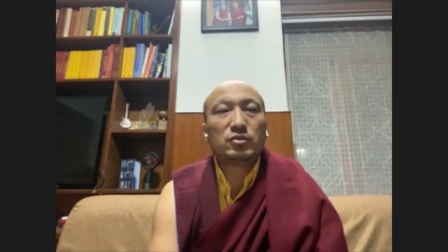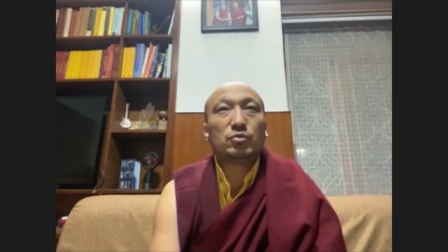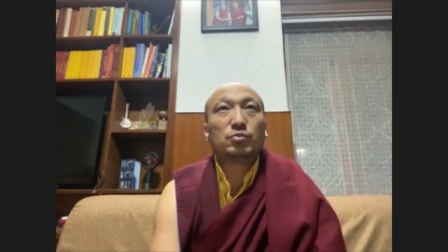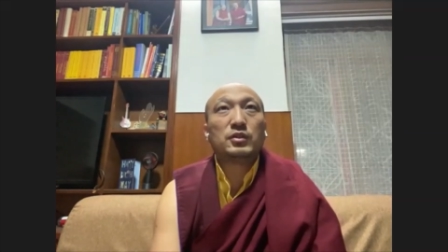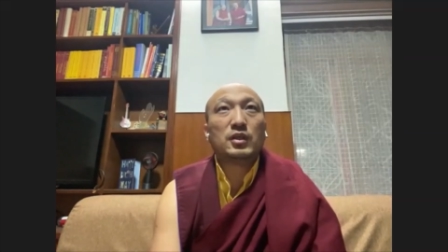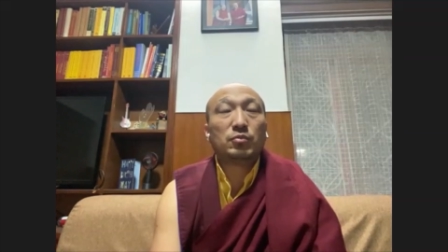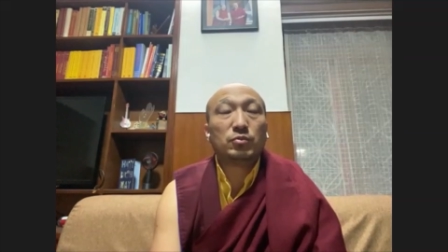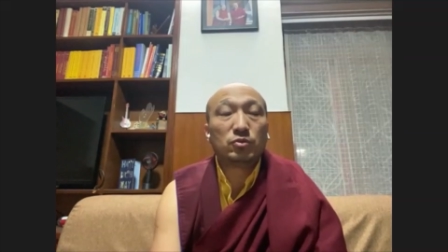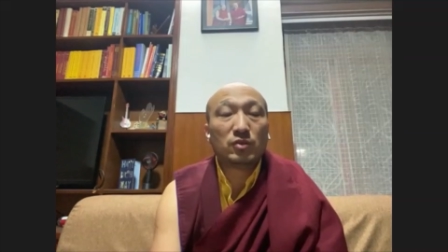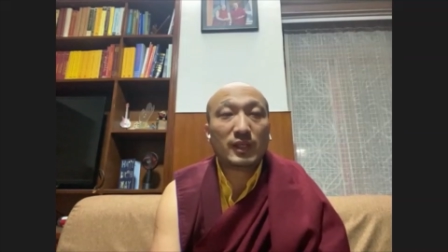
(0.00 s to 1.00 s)
So we are
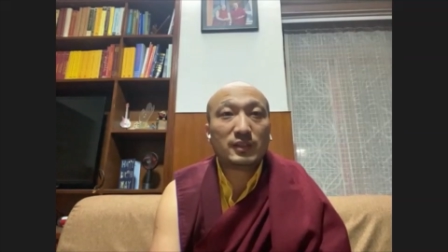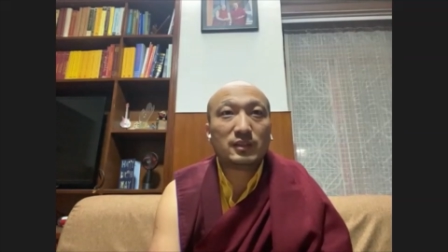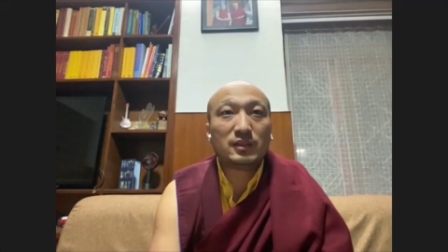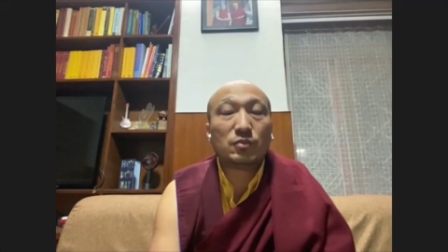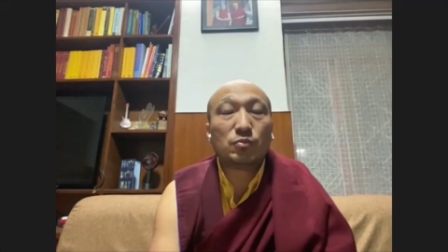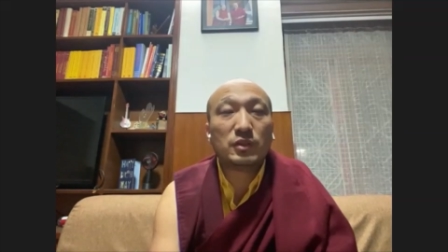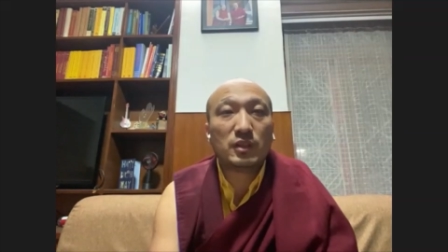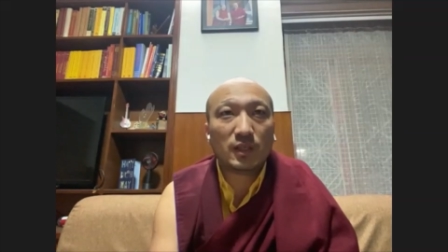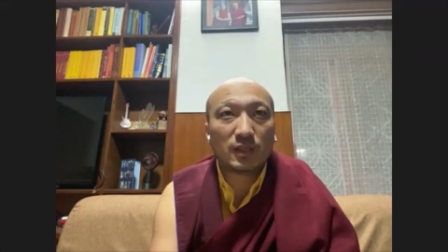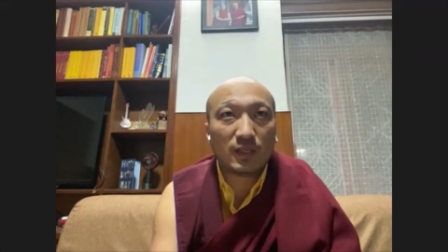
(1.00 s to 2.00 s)
visualizing that we
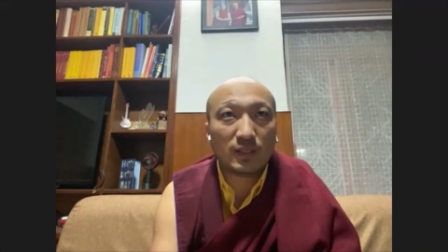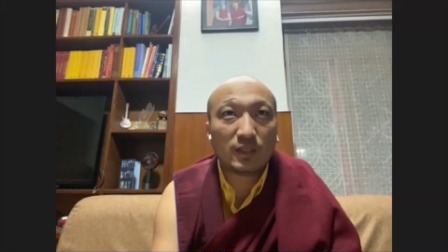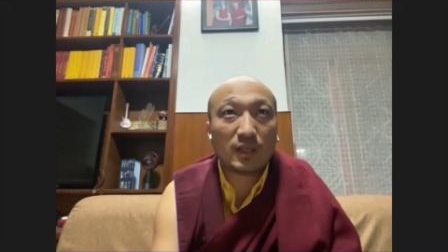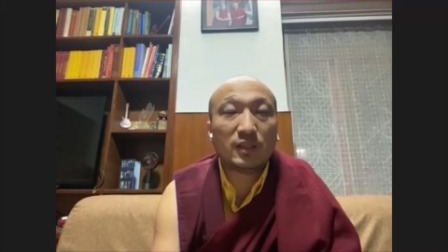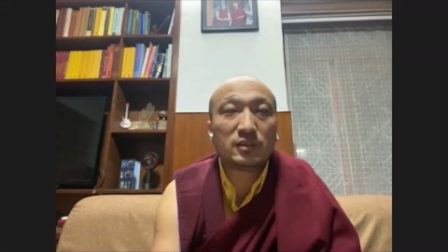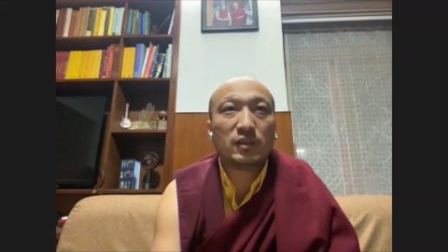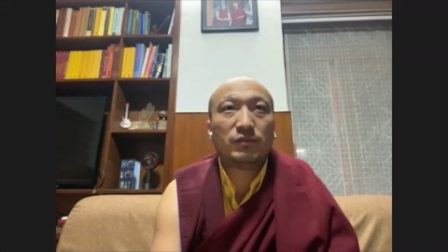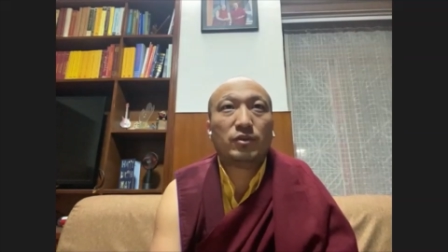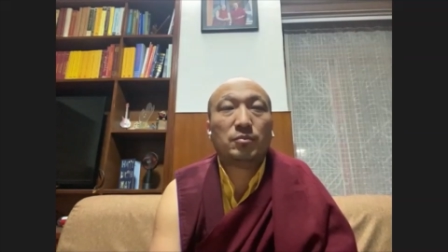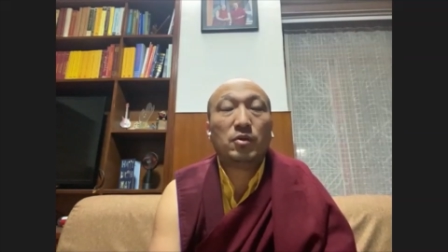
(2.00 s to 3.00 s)
are cleaning ourselves
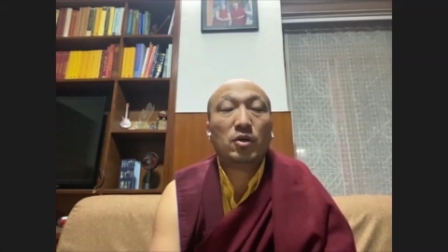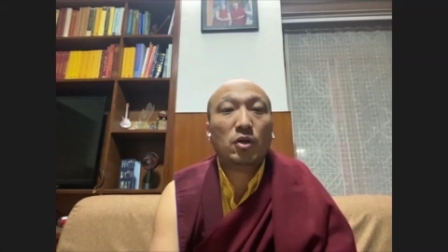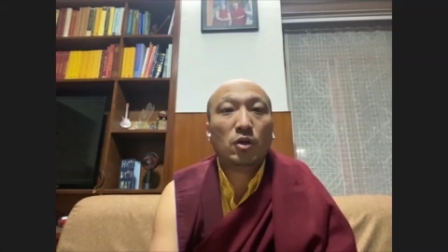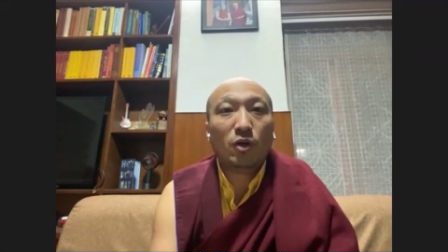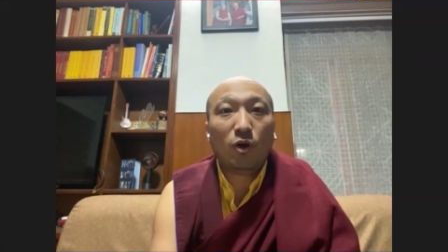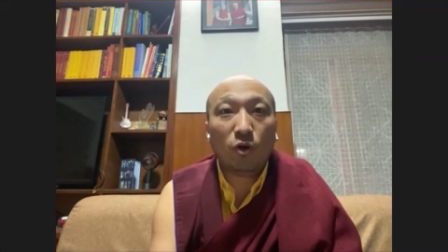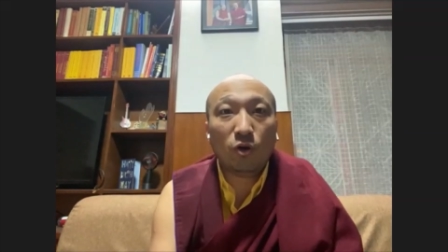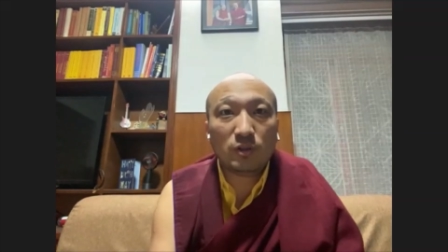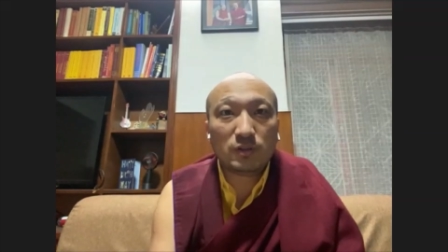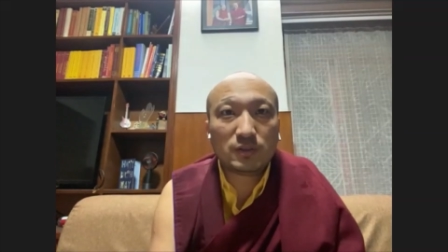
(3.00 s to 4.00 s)
from
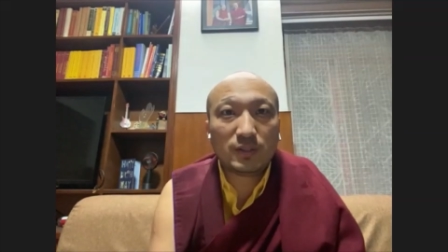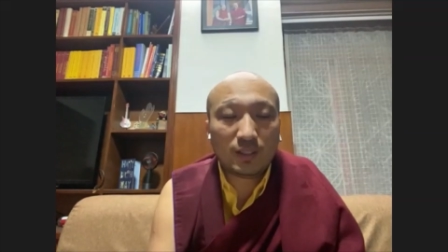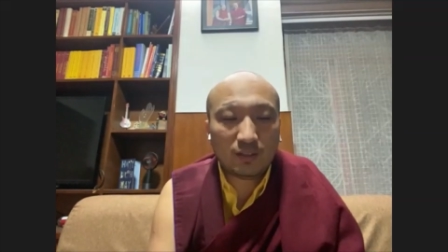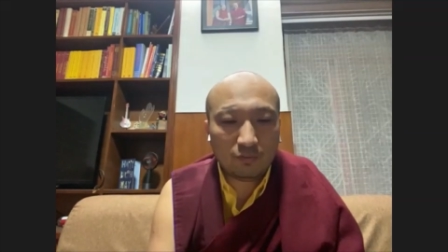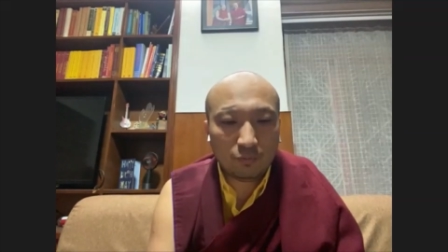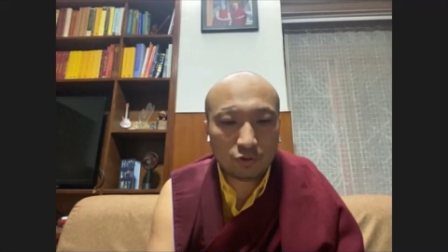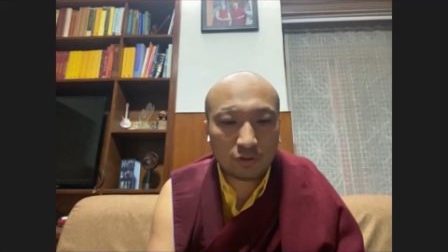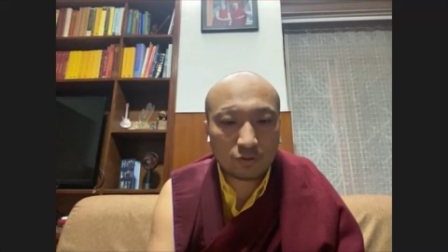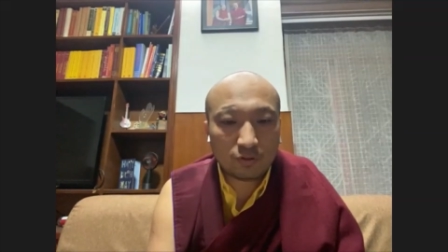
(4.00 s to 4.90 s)
all these negative emotions.